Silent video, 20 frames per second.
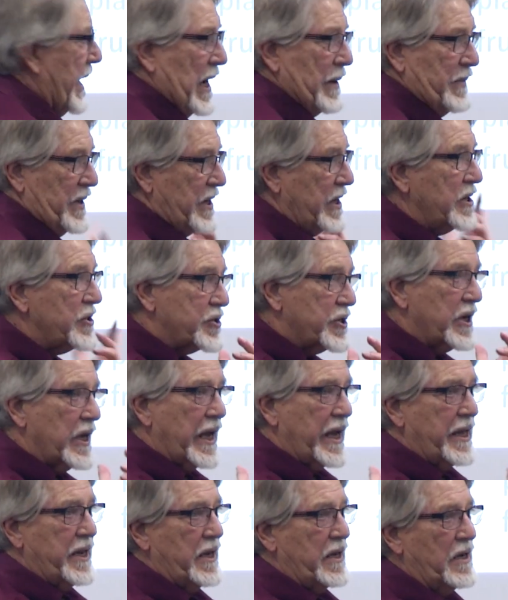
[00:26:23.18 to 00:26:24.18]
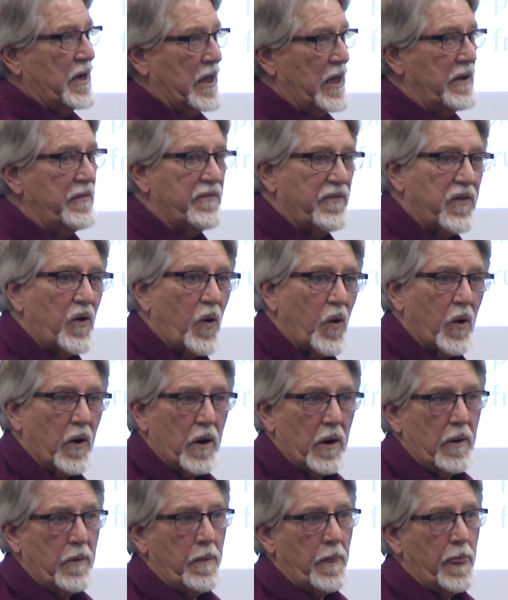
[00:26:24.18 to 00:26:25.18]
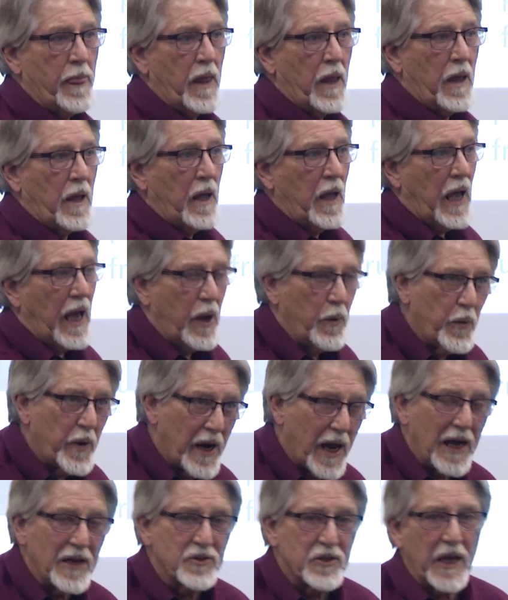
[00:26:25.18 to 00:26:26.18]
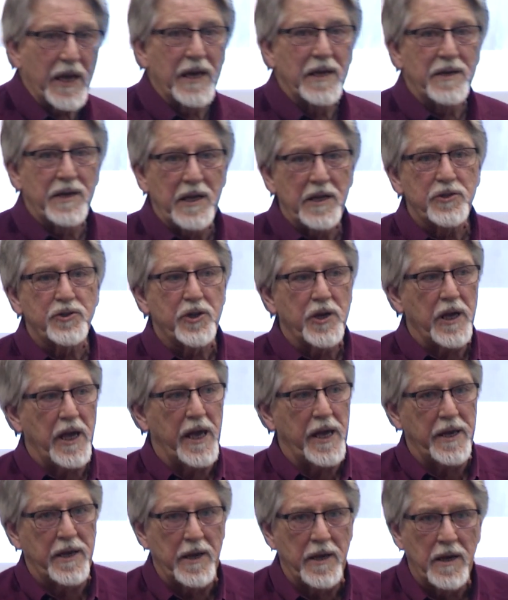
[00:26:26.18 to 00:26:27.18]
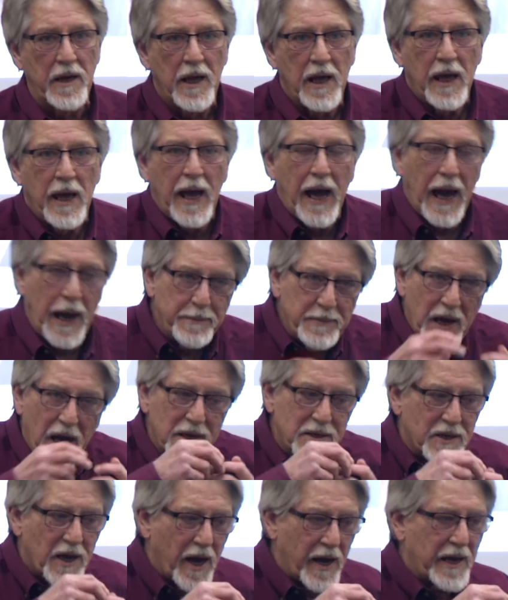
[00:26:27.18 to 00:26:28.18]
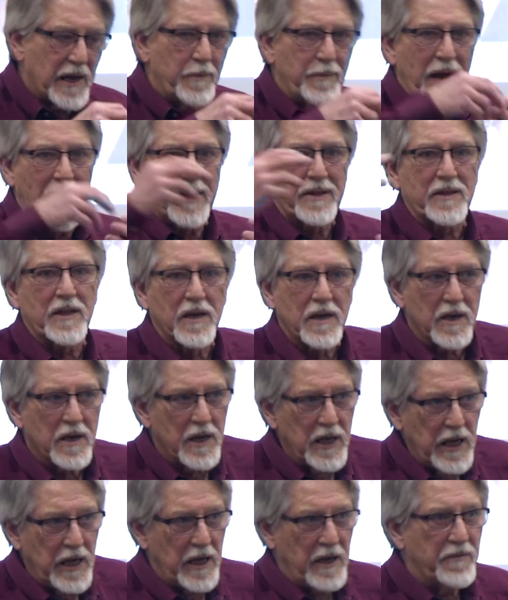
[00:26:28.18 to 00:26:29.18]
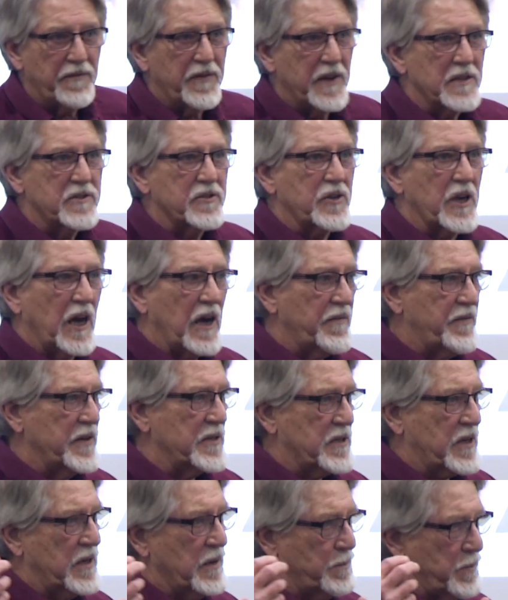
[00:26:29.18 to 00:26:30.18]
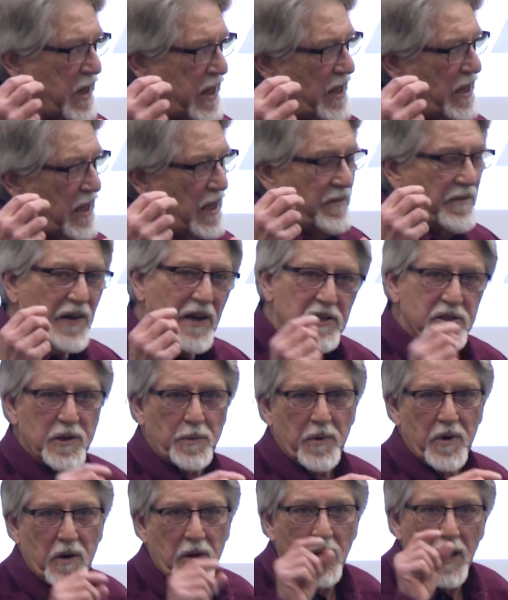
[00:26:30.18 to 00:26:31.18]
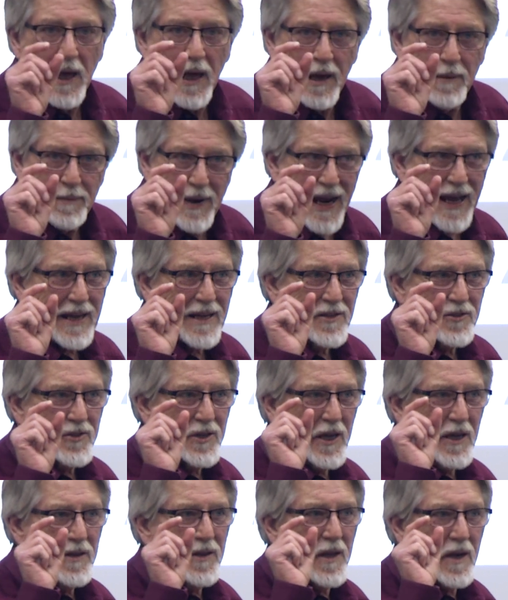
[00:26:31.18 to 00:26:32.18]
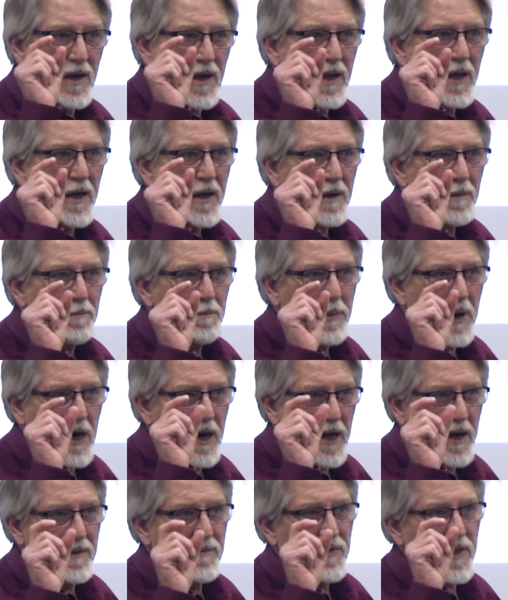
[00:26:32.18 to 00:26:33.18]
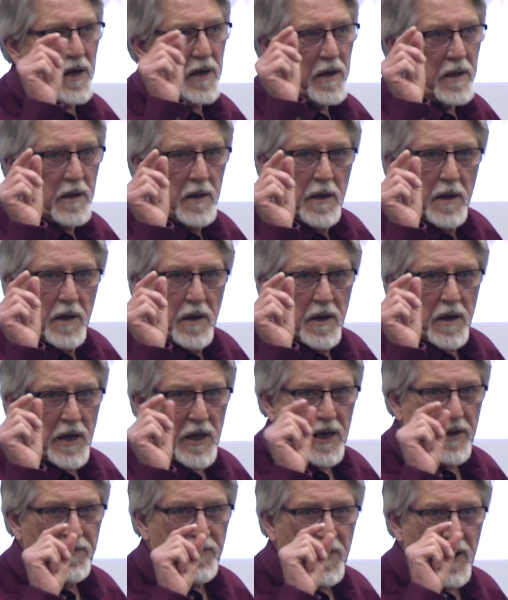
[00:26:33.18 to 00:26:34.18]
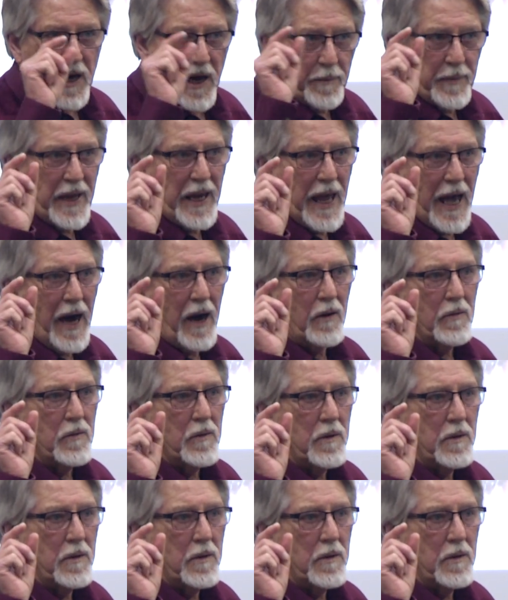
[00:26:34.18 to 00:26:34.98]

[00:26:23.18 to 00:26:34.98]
I'm initiating leaf 4. And when I say initiating, I'm not talking about the leaf itself is completely visible, but I can see the little bud of the leaf coming out.